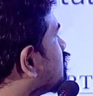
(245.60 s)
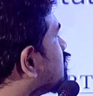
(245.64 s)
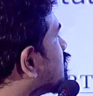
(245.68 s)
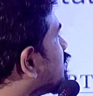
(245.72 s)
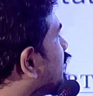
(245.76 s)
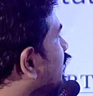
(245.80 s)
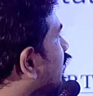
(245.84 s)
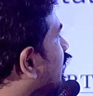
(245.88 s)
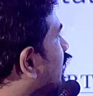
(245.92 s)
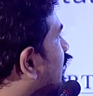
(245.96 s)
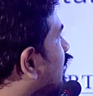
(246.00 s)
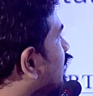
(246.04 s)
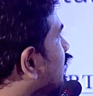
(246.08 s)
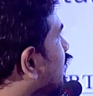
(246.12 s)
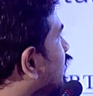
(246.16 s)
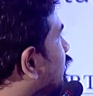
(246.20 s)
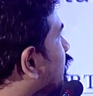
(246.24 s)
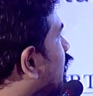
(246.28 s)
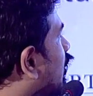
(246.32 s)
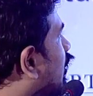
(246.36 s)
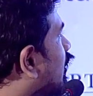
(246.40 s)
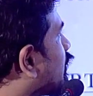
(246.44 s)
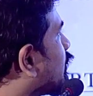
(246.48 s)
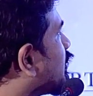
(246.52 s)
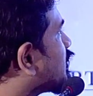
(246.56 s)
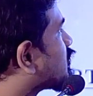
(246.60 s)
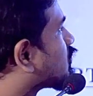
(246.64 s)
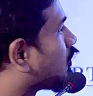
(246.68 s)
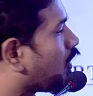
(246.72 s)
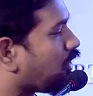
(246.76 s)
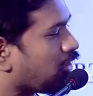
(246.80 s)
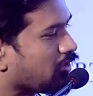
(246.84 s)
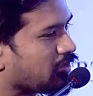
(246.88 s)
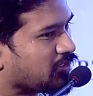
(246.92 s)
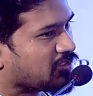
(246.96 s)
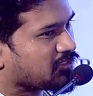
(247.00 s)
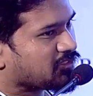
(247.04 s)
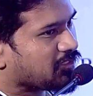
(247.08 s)
the earlier plot we
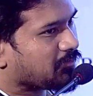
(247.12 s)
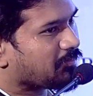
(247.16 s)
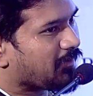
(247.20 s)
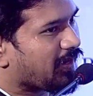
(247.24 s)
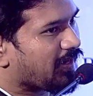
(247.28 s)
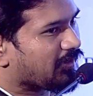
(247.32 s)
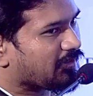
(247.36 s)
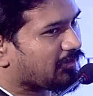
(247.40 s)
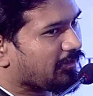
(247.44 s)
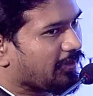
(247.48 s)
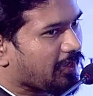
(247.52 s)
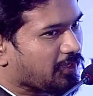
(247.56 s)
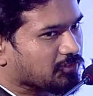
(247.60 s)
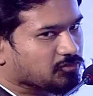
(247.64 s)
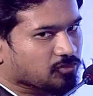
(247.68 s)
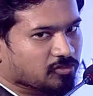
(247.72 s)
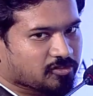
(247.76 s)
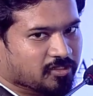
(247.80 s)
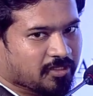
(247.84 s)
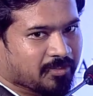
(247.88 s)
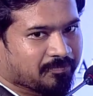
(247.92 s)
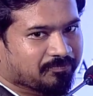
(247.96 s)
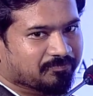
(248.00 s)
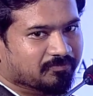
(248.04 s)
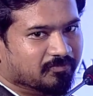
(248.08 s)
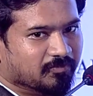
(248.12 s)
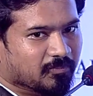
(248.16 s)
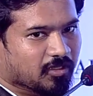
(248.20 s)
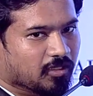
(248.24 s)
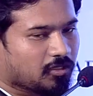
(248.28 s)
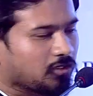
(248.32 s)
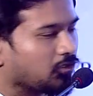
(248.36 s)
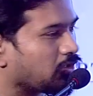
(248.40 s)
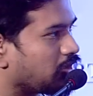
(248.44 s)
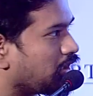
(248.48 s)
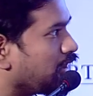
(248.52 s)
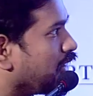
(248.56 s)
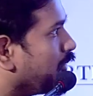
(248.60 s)
saw is the battery SOC
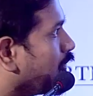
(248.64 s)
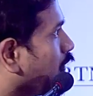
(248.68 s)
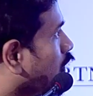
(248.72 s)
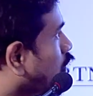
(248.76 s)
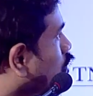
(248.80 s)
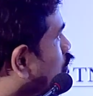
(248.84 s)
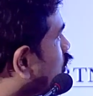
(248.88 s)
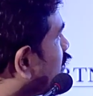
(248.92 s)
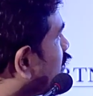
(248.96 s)
in blue